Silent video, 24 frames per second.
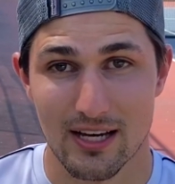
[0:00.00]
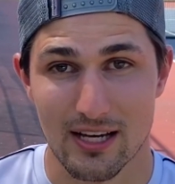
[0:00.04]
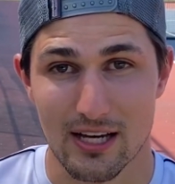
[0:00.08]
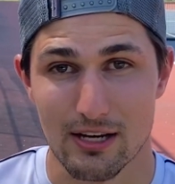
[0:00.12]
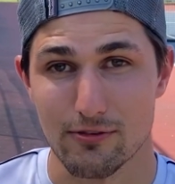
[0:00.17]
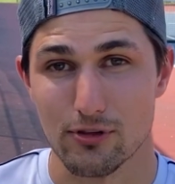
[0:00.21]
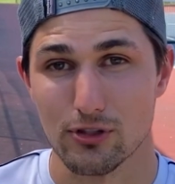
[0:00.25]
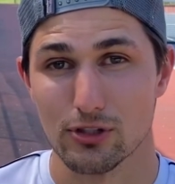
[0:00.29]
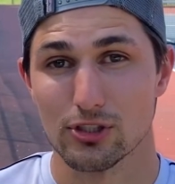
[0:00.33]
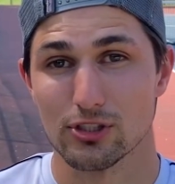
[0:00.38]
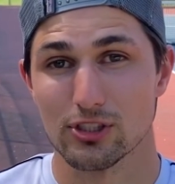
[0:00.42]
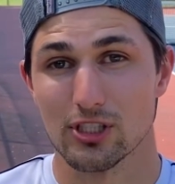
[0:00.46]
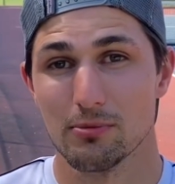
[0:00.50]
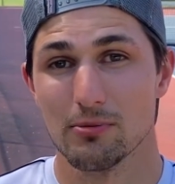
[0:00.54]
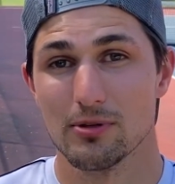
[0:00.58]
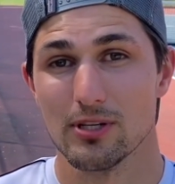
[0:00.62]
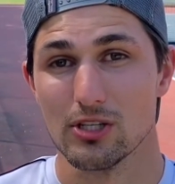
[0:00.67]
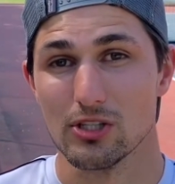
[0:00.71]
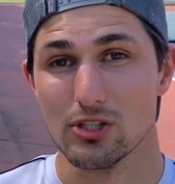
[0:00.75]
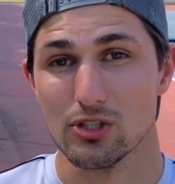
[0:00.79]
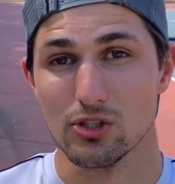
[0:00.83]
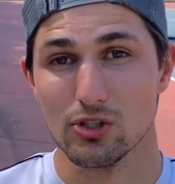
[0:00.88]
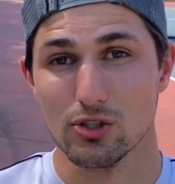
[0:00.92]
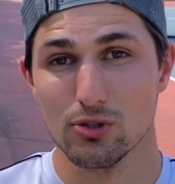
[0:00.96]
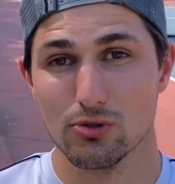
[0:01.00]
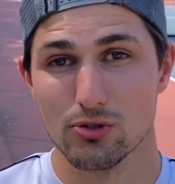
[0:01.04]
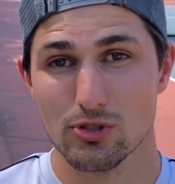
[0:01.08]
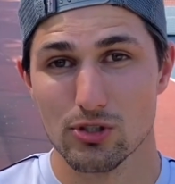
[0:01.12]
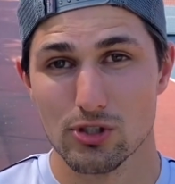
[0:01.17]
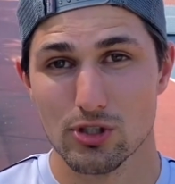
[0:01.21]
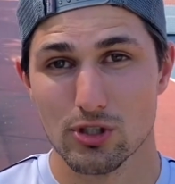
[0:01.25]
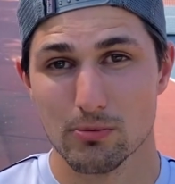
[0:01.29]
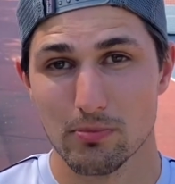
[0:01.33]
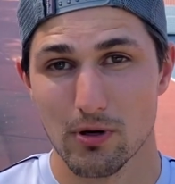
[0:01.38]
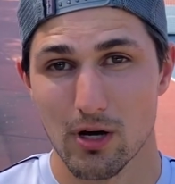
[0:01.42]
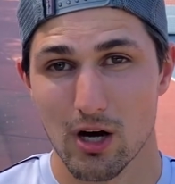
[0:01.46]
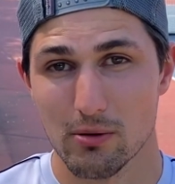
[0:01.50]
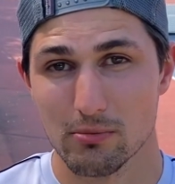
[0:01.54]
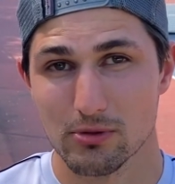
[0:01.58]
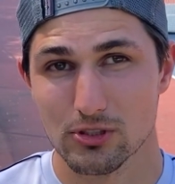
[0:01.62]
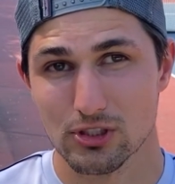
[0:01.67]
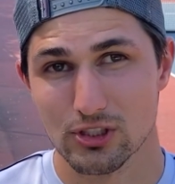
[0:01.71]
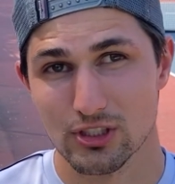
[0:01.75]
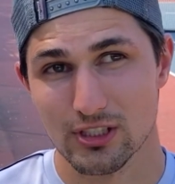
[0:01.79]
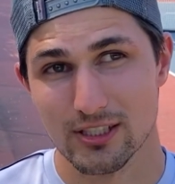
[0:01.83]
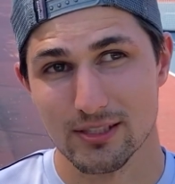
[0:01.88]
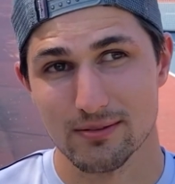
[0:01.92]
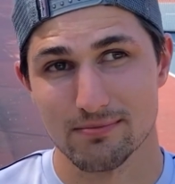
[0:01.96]
If you're someone that uses your ball
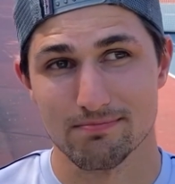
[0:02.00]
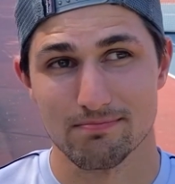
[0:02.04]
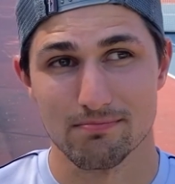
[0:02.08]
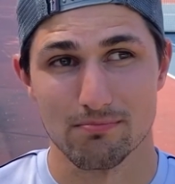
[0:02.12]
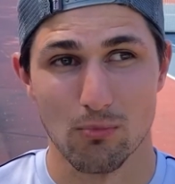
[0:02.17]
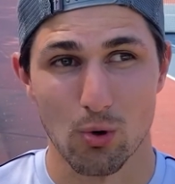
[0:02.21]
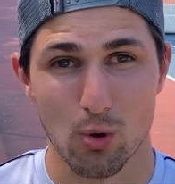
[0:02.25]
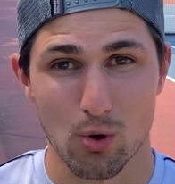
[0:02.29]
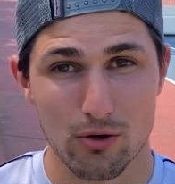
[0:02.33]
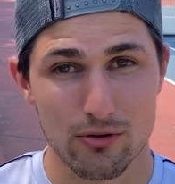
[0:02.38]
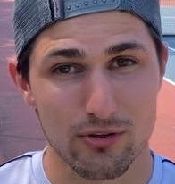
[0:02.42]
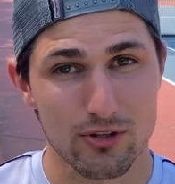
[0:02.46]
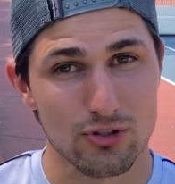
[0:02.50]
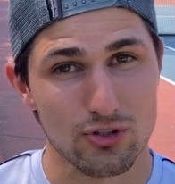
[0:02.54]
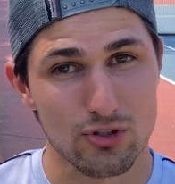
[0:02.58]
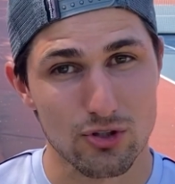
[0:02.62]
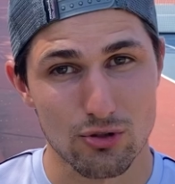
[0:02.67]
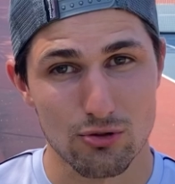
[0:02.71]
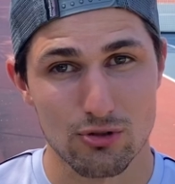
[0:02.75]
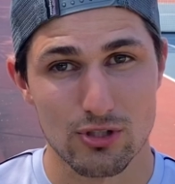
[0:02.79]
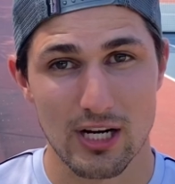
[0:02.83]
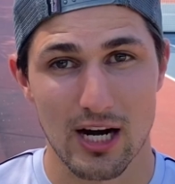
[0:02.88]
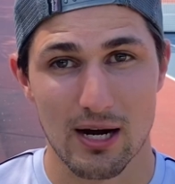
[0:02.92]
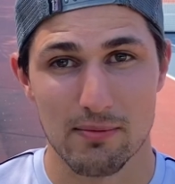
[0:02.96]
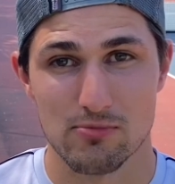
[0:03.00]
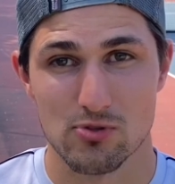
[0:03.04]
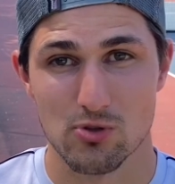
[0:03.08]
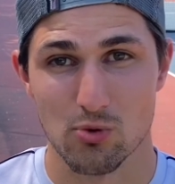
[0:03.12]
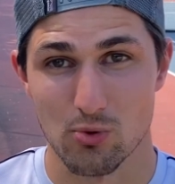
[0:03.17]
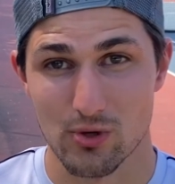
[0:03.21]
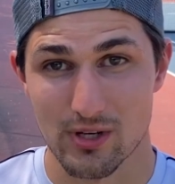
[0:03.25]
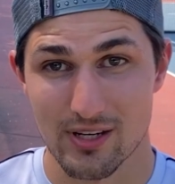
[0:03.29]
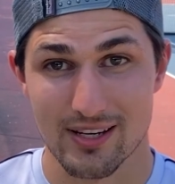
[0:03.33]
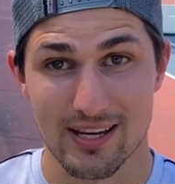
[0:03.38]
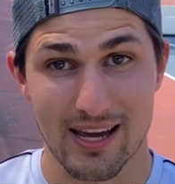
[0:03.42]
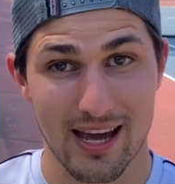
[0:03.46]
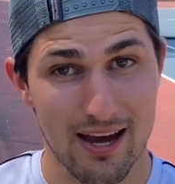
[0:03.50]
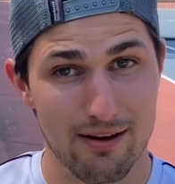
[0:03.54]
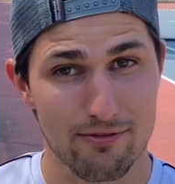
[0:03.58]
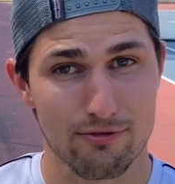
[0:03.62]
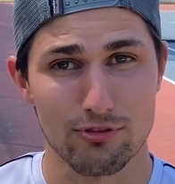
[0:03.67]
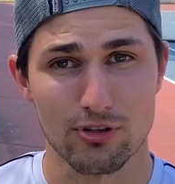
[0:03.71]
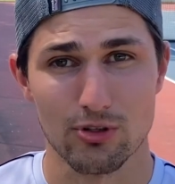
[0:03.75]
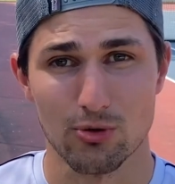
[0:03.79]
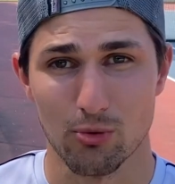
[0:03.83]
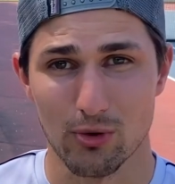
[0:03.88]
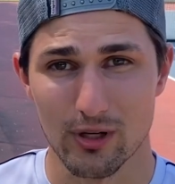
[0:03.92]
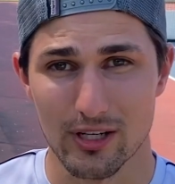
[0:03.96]
machine more than 2 times a week,
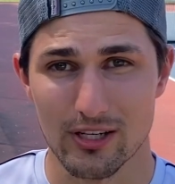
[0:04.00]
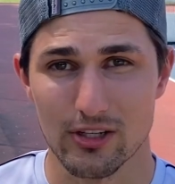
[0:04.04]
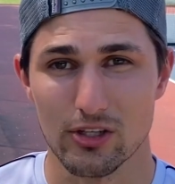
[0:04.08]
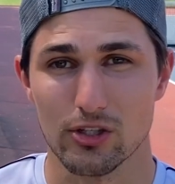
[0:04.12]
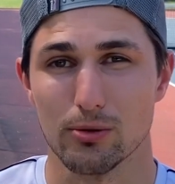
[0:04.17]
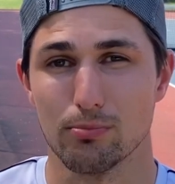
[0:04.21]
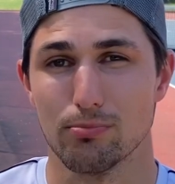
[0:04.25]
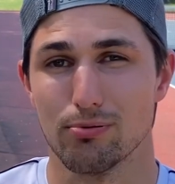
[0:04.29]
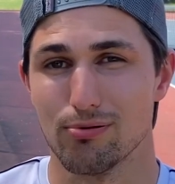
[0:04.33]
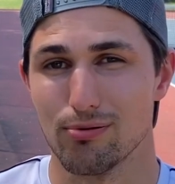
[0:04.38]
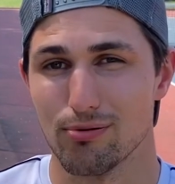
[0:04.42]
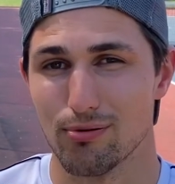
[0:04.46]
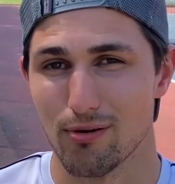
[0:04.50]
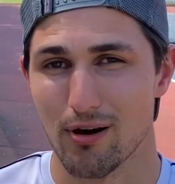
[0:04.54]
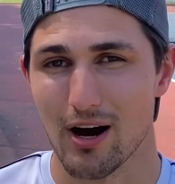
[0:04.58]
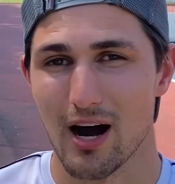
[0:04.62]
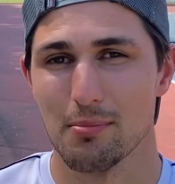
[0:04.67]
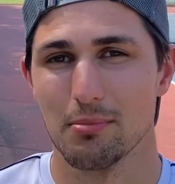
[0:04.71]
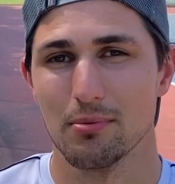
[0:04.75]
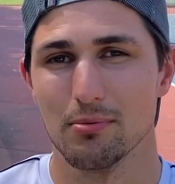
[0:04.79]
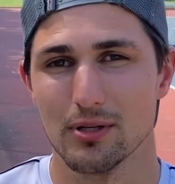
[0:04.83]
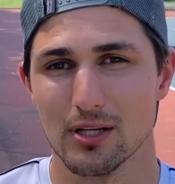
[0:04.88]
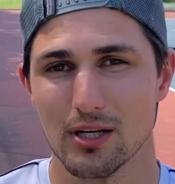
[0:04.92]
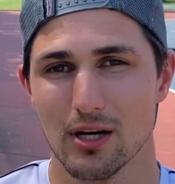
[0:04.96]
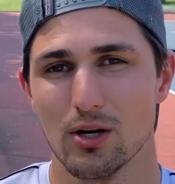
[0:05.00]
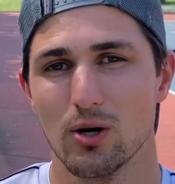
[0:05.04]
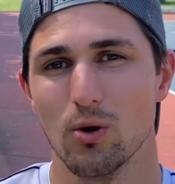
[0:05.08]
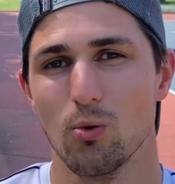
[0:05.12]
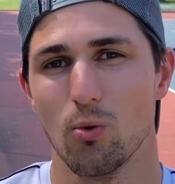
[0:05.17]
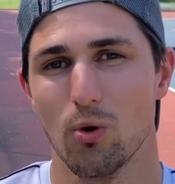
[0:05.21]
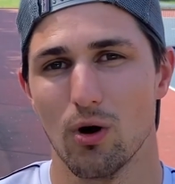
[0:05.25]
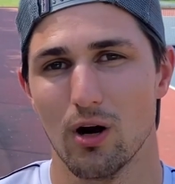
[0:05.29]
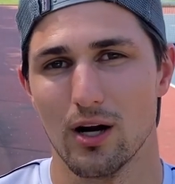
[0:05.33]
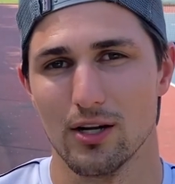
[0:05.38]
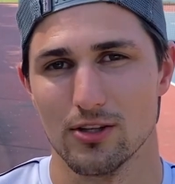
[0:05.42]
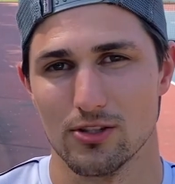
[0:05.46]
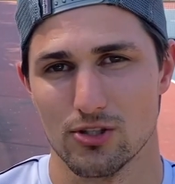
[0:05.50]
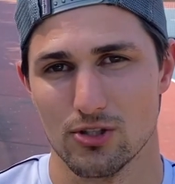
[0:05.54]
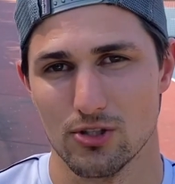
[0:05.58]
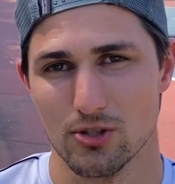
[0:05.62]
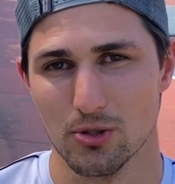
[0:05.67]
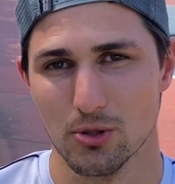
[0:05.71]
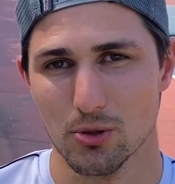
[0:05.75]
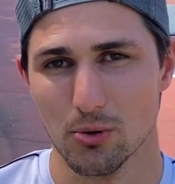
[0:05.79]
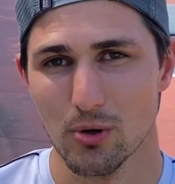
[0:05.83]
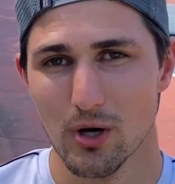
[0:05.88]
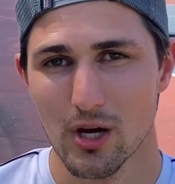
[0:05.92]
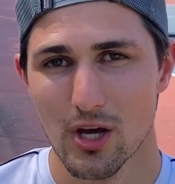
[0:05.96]
every week, you're probably gonna want
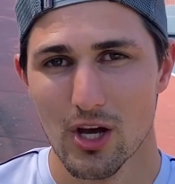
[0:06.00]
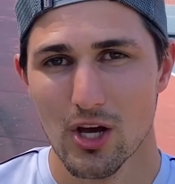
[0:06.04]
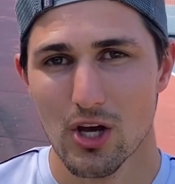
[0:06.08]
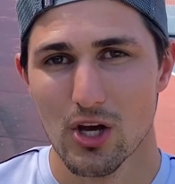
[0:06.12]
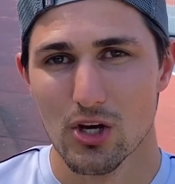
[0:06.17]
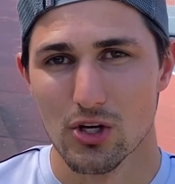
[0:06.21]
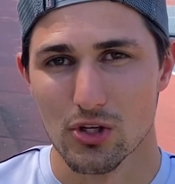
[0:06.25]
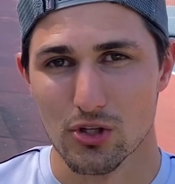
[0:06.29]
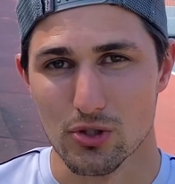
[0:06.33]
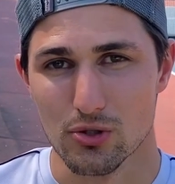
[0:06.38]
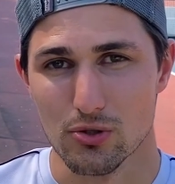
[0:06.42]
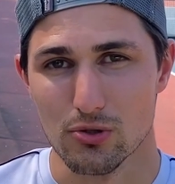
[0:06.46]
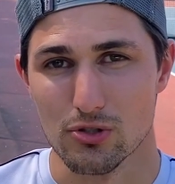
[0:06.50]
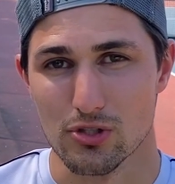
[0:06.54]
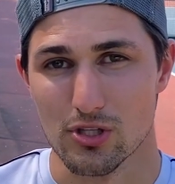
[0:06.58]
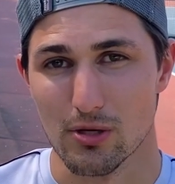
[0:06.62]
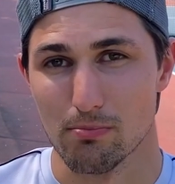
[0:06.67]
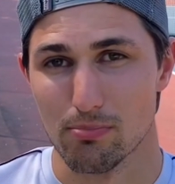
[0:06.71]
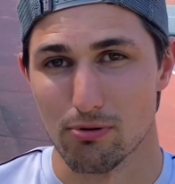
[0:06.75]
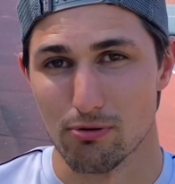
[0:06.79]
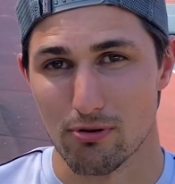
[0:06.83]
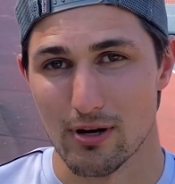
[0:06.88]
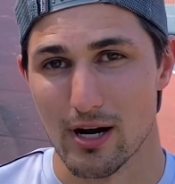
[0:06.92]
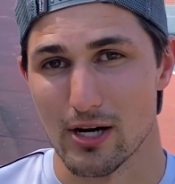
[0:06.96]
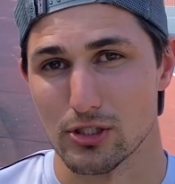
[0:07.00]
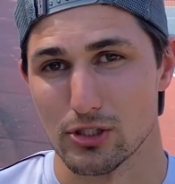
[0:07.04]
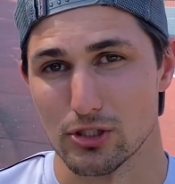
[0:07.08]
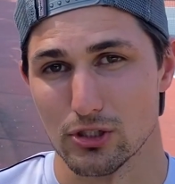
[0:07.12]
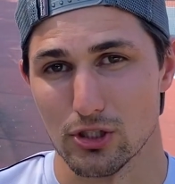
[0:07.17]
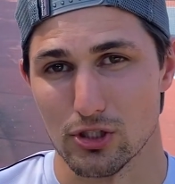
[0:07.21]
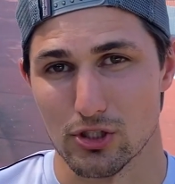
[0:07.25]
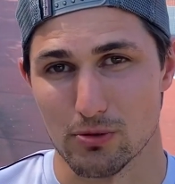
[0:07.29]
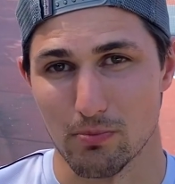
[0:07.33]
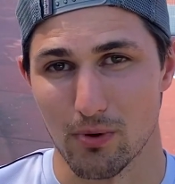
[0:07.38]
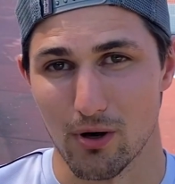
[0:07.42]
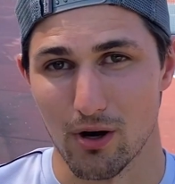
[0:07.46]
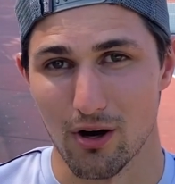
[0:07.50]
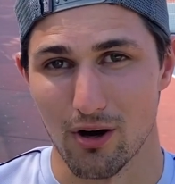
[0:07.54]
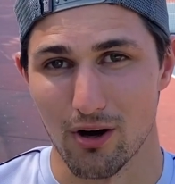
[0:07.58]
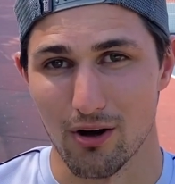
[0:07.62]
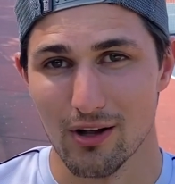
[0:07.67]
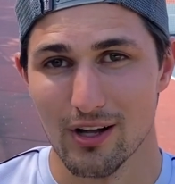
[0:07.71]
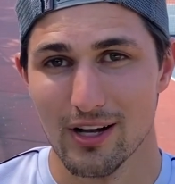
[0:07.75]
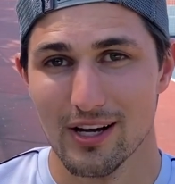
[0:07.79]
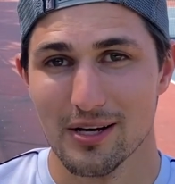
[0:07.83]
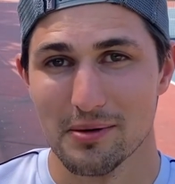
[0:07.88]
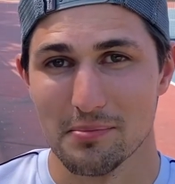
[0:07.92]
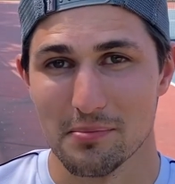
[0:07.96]
to use the pressureless ball,
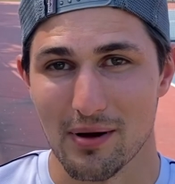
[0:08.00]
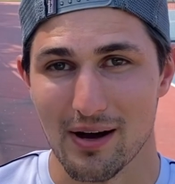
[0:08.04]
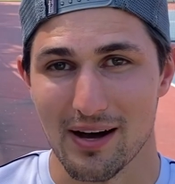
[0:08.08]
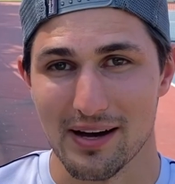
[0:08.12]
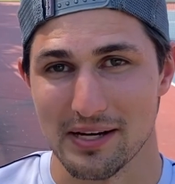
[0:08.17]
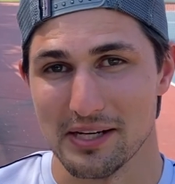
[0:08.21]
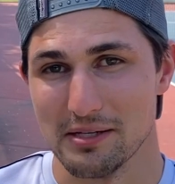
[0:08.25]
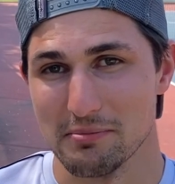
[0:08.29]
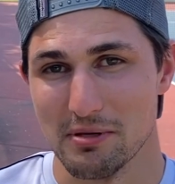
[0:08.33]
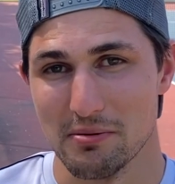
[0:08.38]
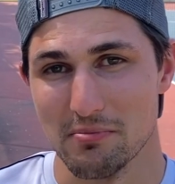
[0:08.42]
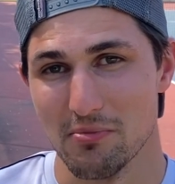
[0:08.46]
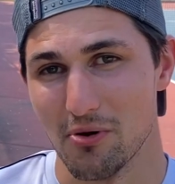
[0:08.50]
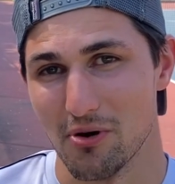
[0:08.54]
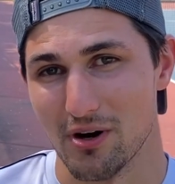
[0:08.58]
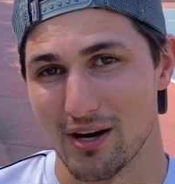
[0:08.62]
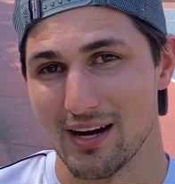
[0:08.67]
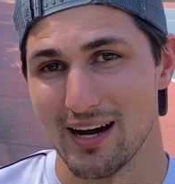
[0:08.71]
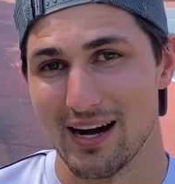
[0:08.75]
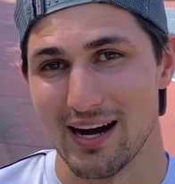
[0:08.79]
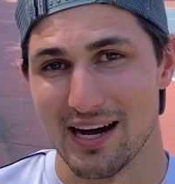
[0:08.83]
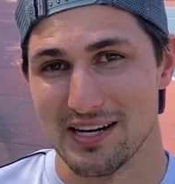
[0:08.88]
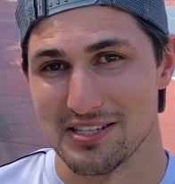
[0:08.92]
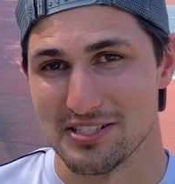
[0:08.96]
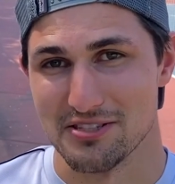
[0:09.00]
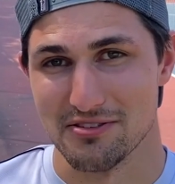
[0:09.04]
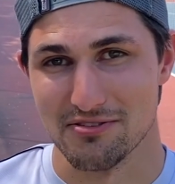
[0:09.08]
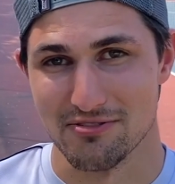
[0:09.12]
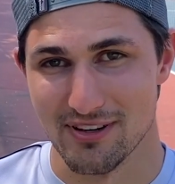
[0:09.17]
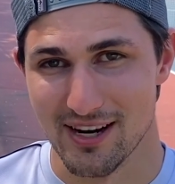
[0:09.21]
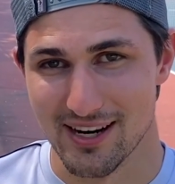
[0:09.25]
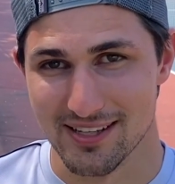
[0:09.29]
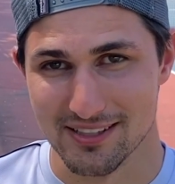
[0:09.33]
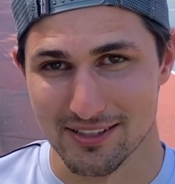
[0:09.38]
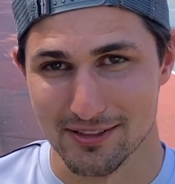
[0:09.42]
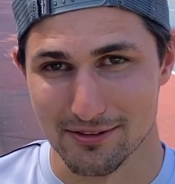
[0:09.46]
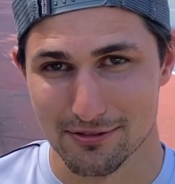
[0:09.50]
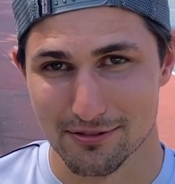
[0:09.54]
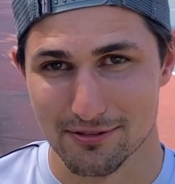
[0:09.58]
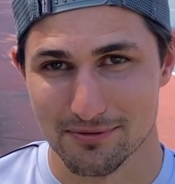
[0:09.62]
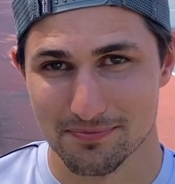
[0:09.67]
probably gonna be more cost effective.